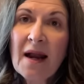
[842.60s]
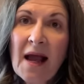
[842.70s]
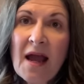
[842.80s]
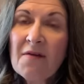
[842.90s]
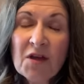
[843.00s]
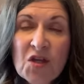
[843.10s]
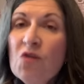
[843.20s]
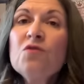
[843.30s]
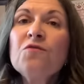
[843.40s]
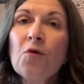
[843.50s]
and I have a
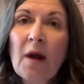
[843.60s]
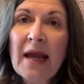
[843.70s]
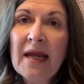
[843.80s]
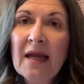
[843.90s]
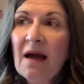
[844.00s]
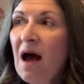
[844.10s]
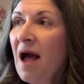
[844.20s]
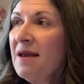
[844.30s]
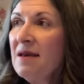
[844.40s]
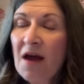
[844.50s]
huge variety.
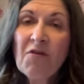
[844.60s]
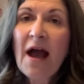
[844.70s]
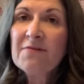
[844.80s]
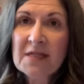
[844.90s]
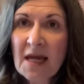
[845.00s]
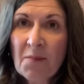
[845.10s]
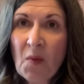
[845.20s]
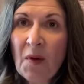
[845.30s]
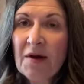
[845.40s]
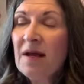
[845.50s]
I never have to get
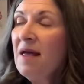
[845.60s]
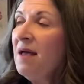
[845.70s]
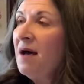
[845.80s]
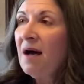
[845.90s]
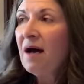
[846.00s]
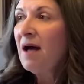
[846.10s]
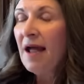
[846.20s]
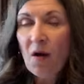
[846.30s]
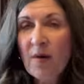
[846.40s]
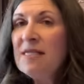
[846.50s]
bored. Uh,
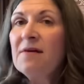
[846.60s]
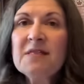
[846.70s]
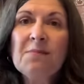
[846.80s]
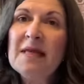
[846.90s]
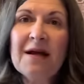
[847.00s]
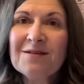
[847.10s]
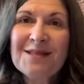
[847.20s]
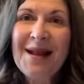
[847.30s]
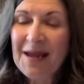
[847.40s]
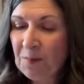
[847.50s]
I always have something else
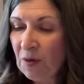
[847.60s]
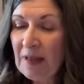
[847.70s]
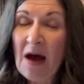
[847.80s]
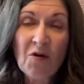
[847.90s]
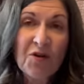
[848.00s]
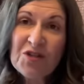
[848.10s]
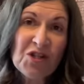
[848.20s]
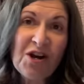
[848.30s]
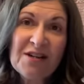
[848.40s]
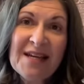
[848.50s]
that I can pull out or
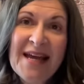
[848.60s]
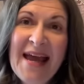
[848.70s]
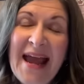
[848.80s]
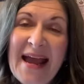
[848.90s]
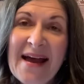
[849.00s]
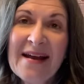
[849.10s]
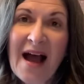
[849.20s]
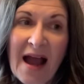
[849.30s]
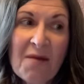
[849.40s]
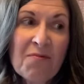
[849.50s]
start. And
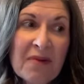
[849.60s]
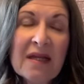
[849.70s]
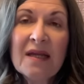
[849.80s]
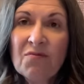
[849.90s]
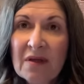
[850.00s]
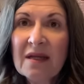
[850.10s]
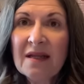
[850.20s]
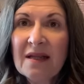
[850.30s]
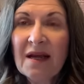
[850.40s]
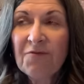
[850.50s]
I really,
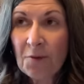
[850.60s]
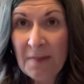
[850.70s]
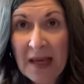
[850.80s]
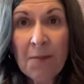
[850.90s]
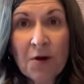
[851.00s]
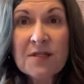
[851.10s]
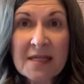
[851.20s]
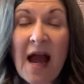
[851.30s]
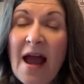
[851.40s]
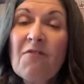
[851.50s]
really, for me
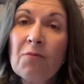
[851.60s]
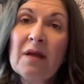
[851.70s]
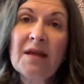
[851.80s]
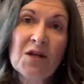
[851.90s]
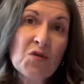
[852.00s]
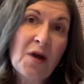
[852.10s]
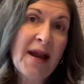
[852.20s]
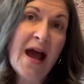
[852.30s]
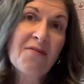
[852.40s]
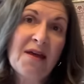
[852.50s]
personally, I really enjoyed
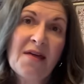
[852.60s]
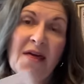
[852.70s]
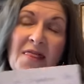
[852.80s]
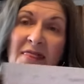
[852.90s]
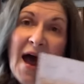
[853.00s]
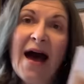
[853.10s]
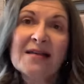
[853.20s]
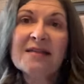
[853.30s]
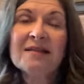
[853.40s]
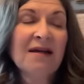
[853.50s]
having
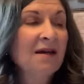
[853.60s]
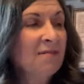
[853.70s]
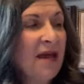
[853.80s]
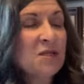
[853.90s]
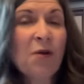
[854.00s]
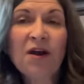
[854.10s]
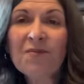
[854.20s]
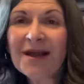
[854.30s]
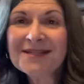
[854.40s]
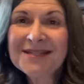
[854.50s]
that um, as part of
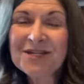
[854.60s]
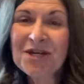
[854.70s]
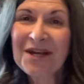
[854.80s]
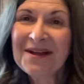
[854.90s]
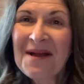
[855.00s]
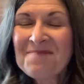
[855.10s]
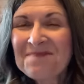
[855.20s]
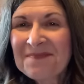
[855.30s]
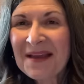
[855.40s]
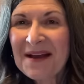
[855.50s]
my stitching
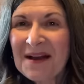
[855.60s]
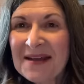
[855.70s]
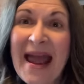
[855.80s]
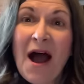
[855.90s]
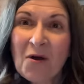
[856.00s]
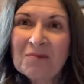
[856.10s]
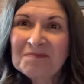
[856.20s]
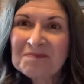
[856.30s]
uh, now.